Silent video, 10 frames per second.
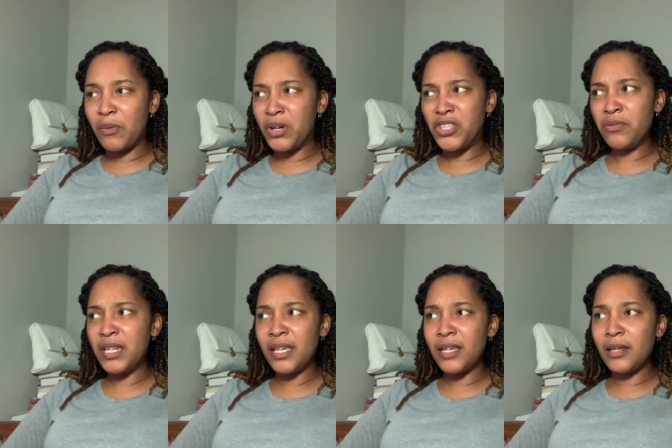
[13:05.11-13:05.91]
Well, you
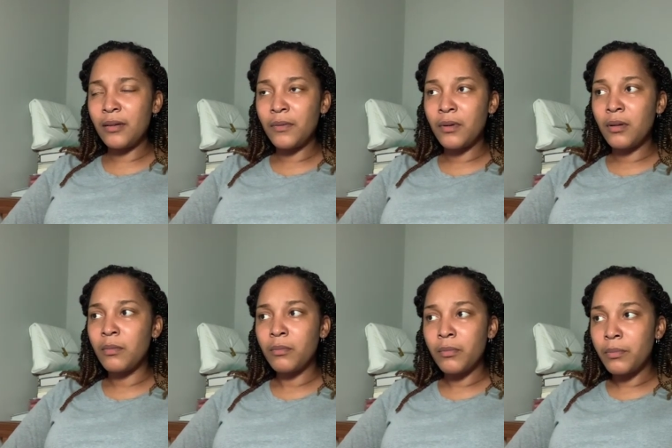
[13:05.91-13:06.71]
did,
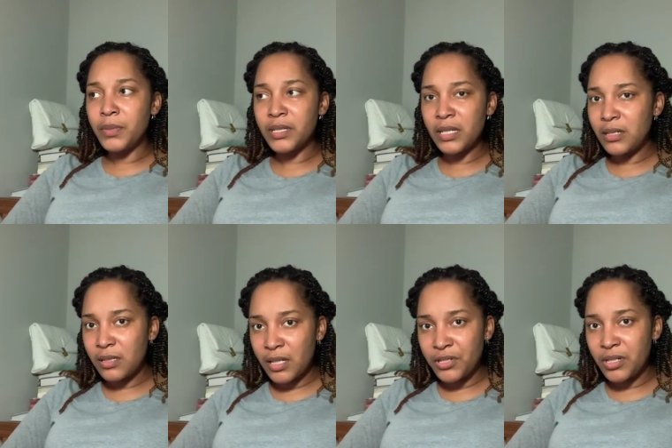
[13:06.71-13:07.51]
but still, does
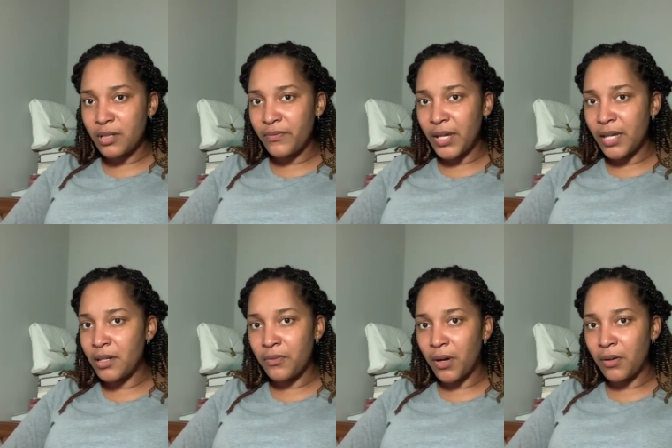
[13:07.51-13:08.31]
that justify any
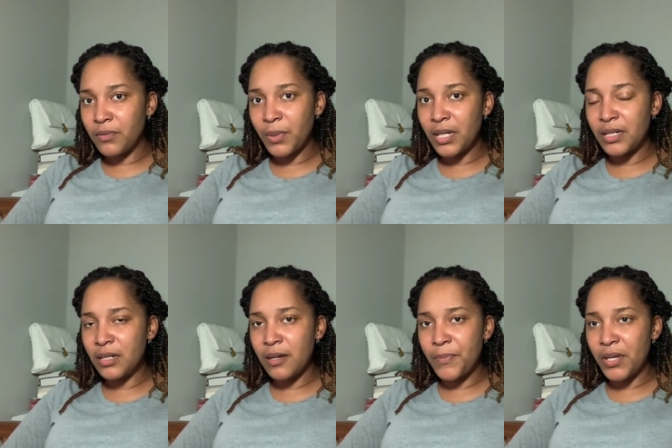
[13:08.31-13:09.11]
wrong being
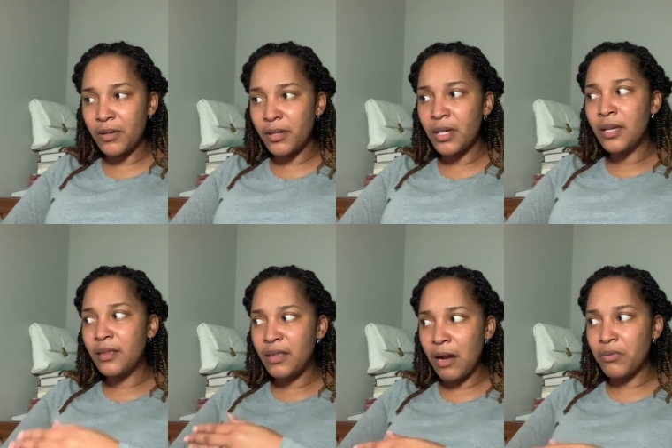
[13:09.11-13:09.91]
done, period?
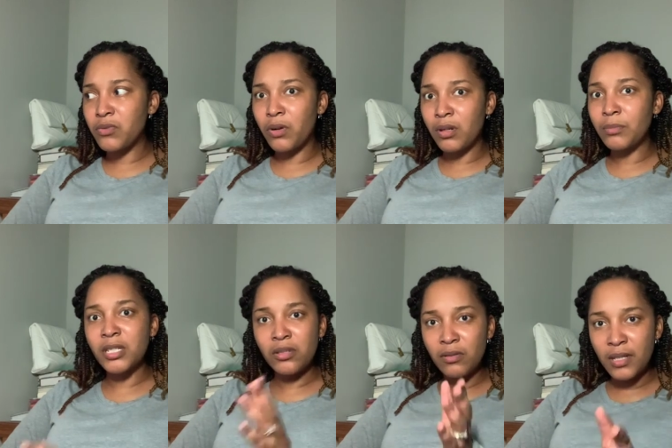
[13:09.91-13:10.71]
That was wrong, I'm
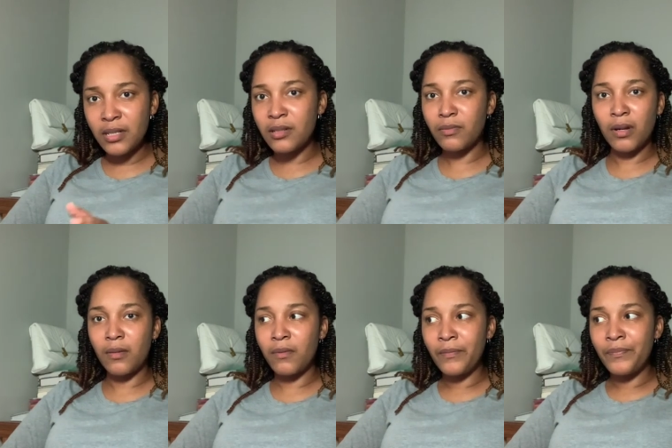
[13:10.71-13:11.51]
telling you this is
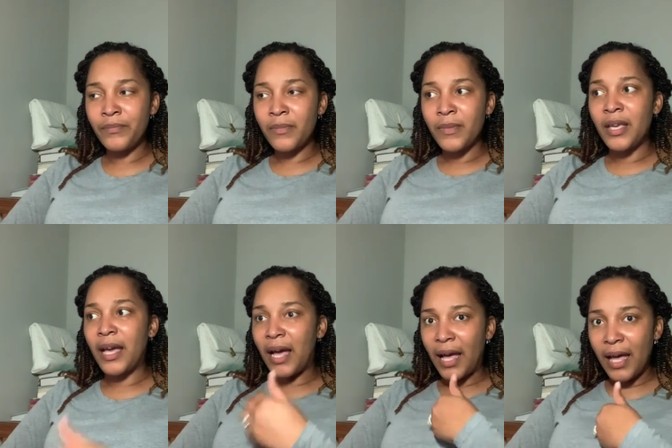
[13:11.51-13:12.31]
wrong.
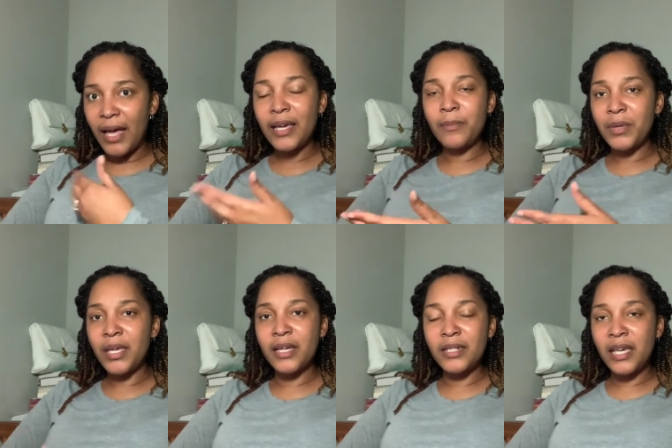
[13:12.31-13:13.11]
I can be
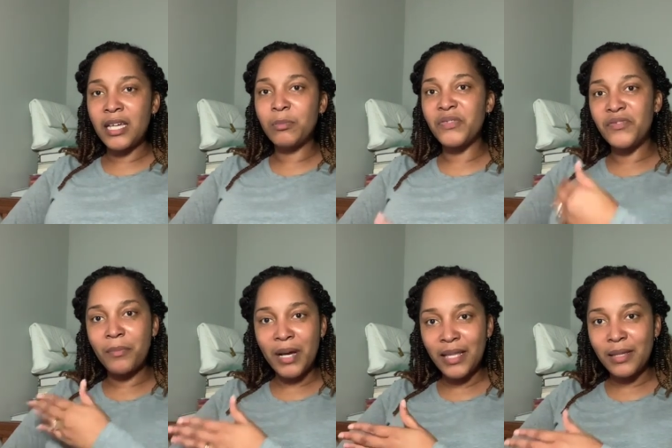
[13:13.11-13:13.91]
held accountable for
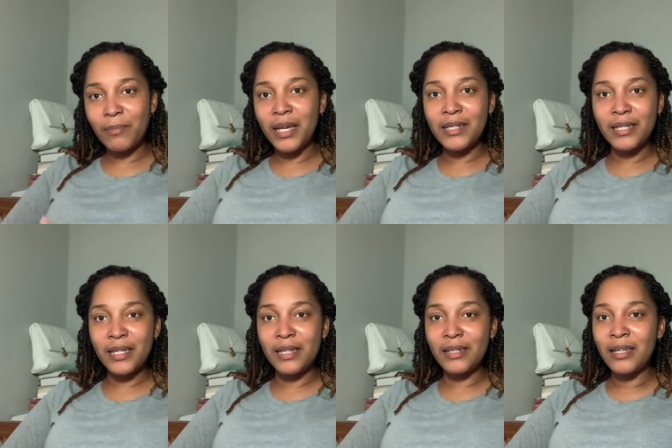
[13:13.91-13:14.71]
my, my
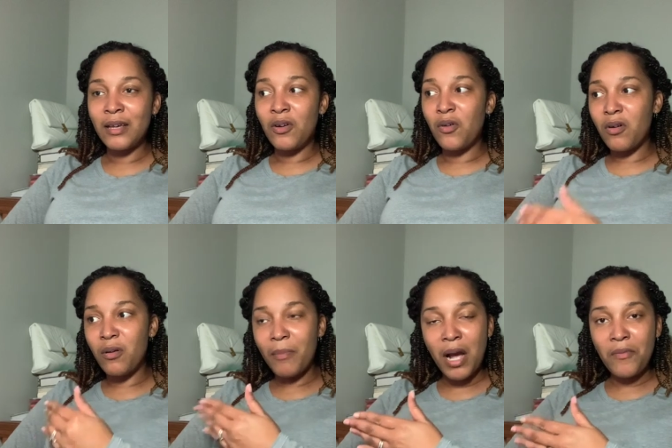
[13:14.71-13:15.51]
sin or
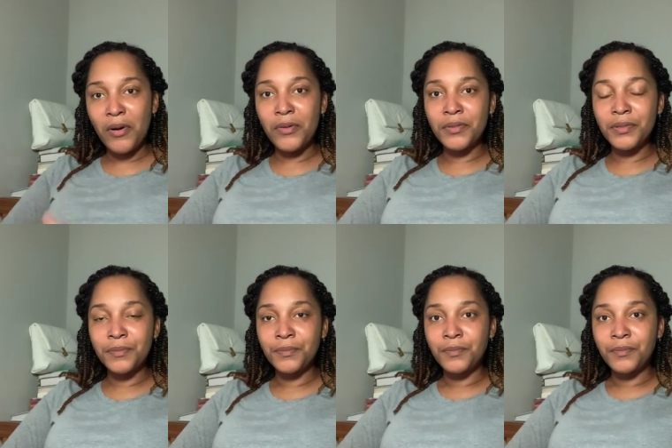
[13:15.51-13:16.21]
my wrongs.